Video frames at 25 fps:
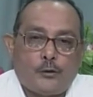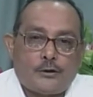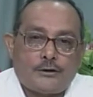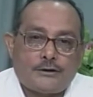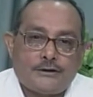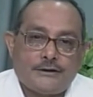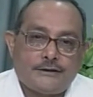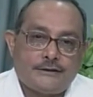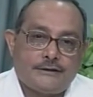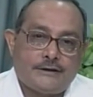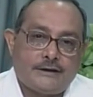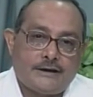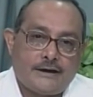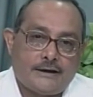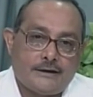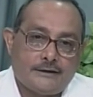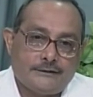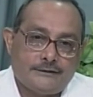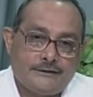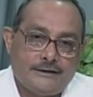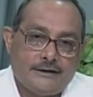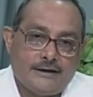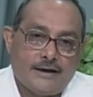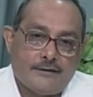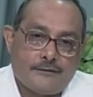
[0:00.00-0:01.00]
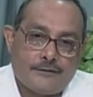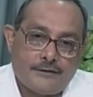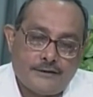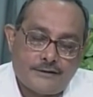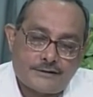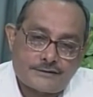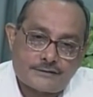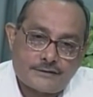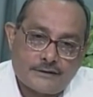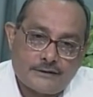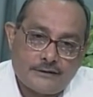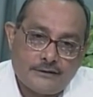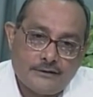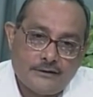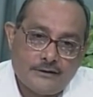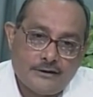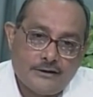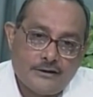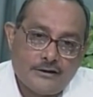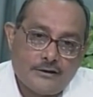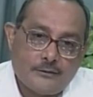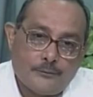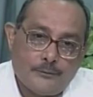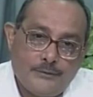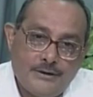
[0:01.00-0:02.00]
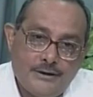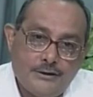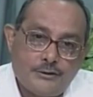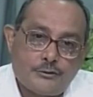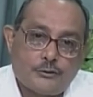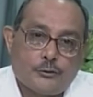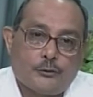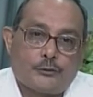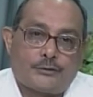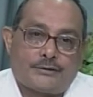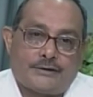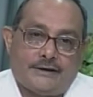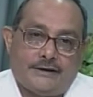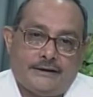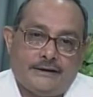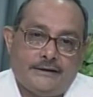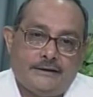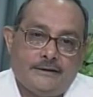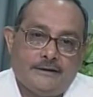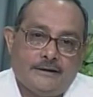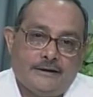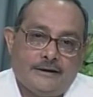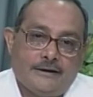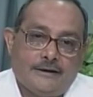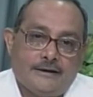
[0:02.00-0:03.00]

what did the, the definition mean to say?